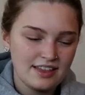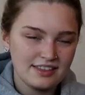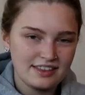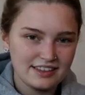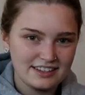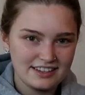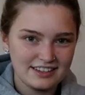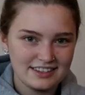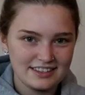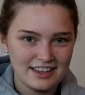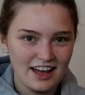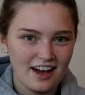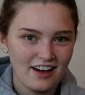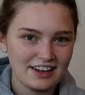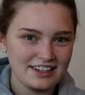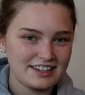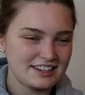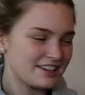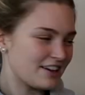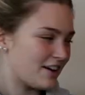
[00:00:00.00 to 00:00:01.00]
this is the
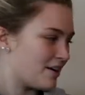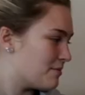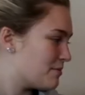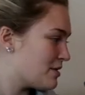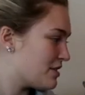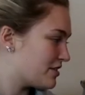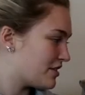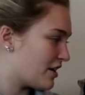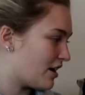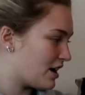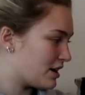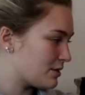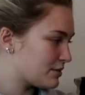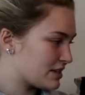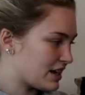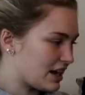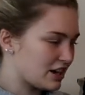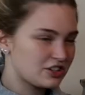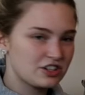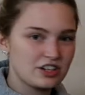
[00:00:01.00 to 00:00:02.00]
item that I was
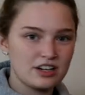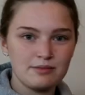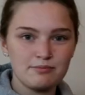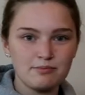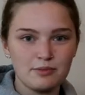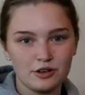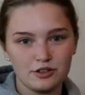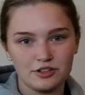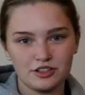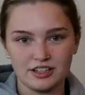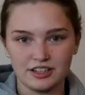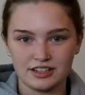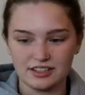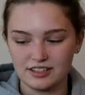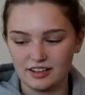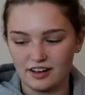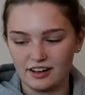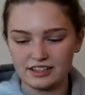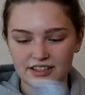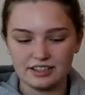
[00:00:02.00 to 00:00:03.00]
actually most
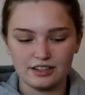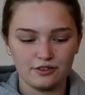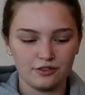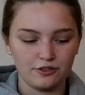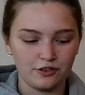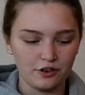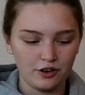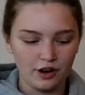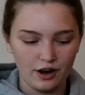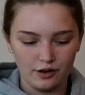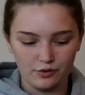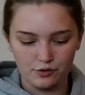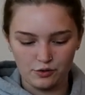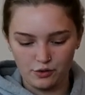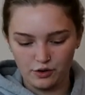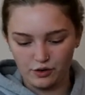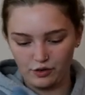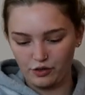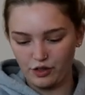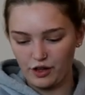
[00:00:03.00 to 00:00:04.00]
excited for out of
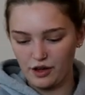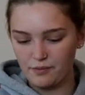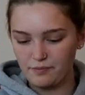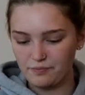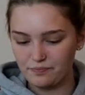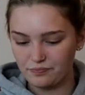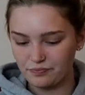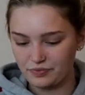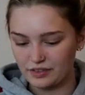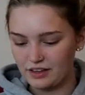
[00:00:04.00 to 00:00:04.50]
all of them.